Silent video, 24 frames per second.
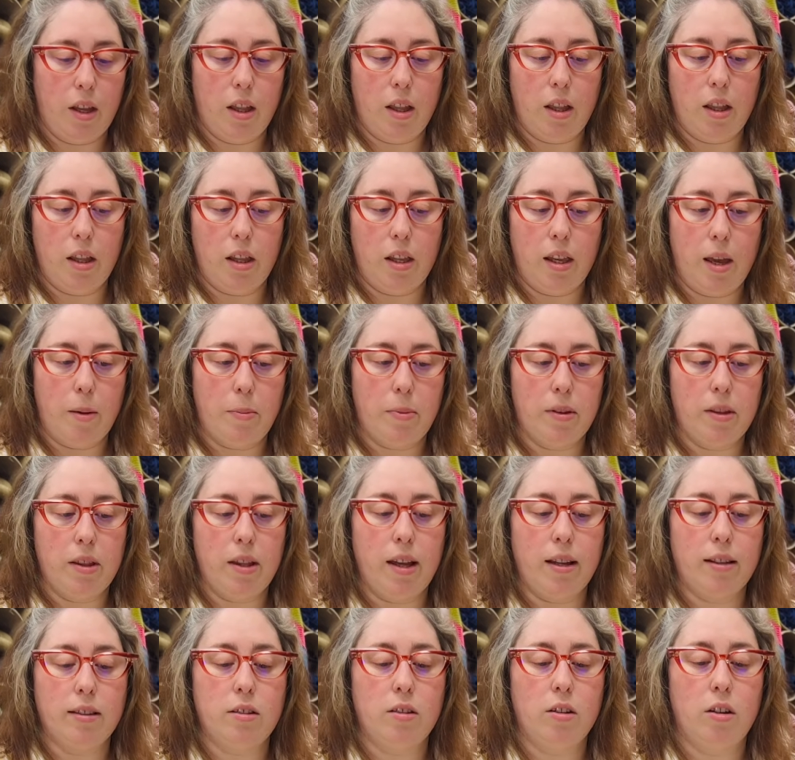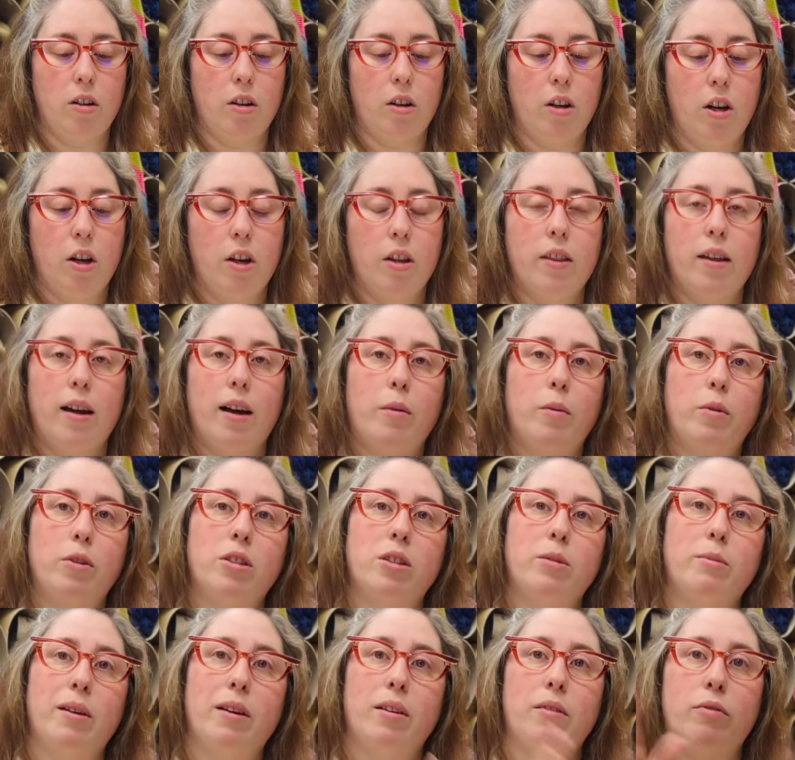Yeah, but that's not that I want
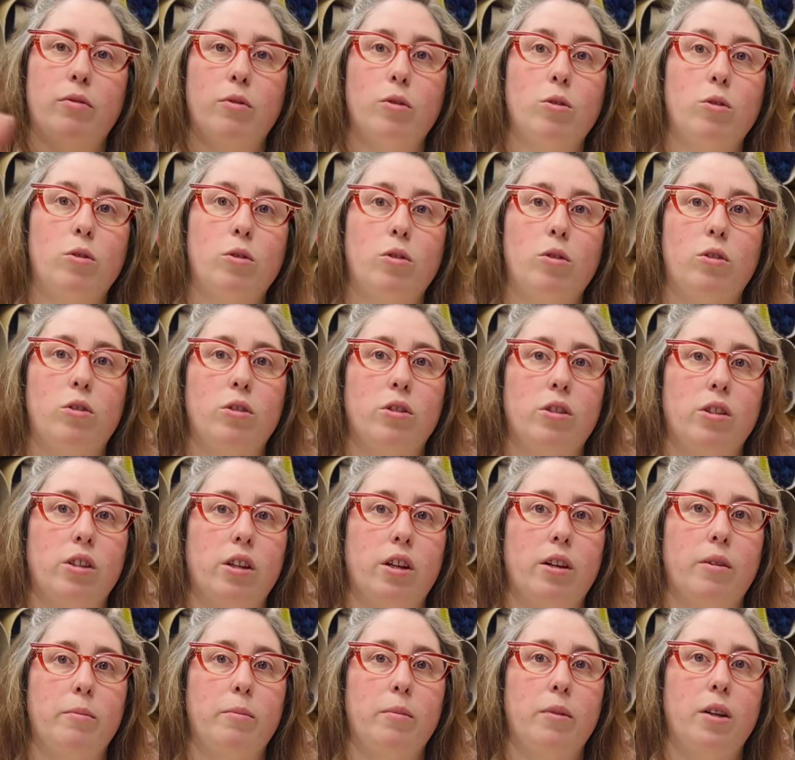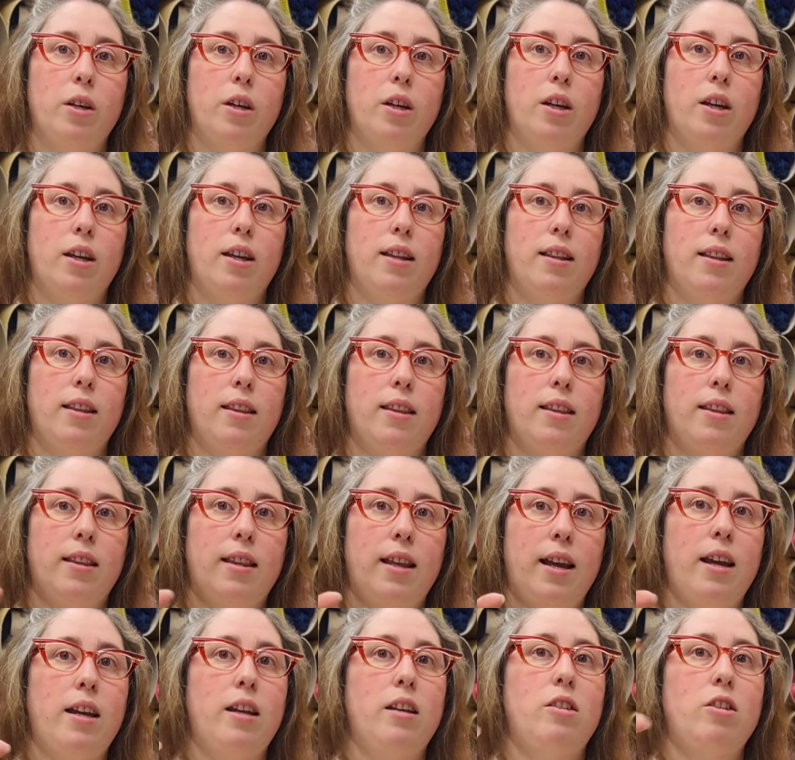to make for autumn.
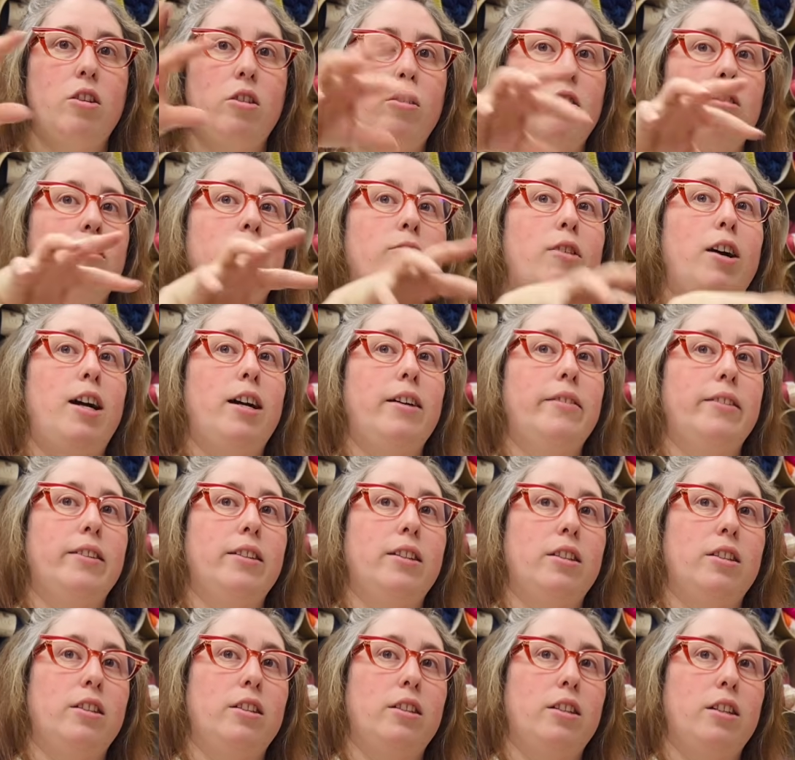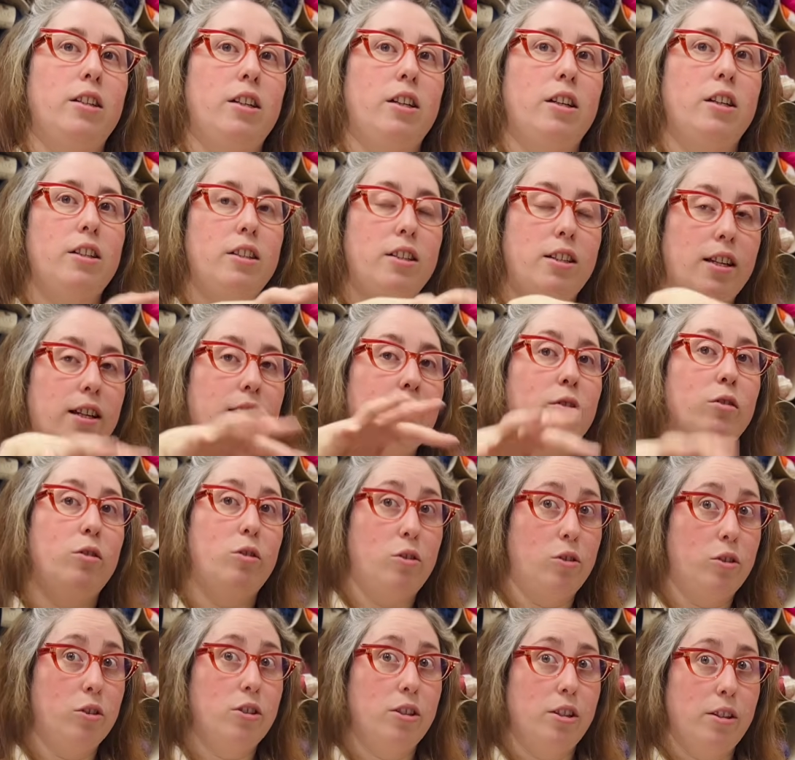They don't arrive until
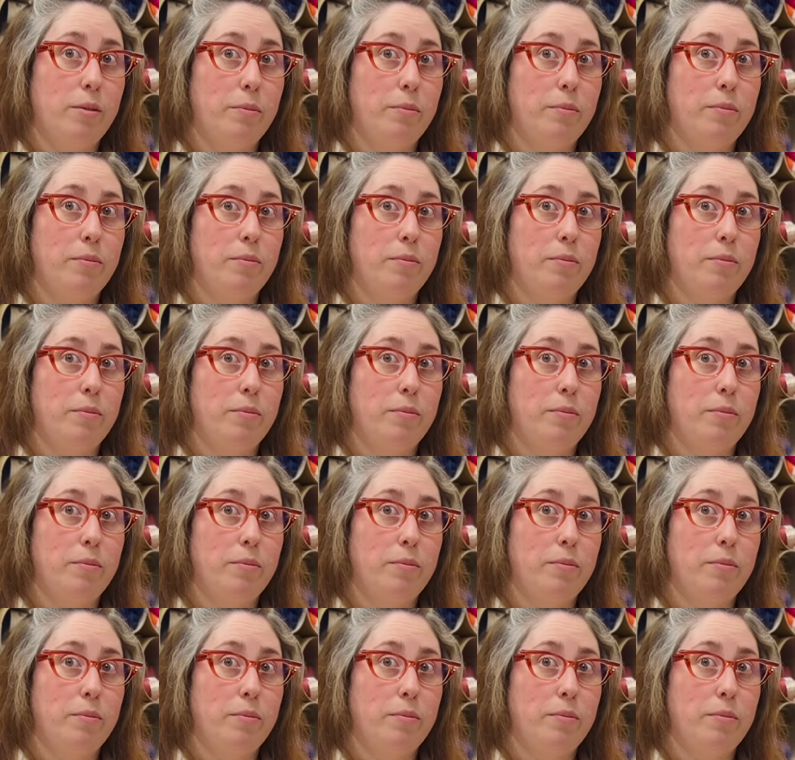autumn.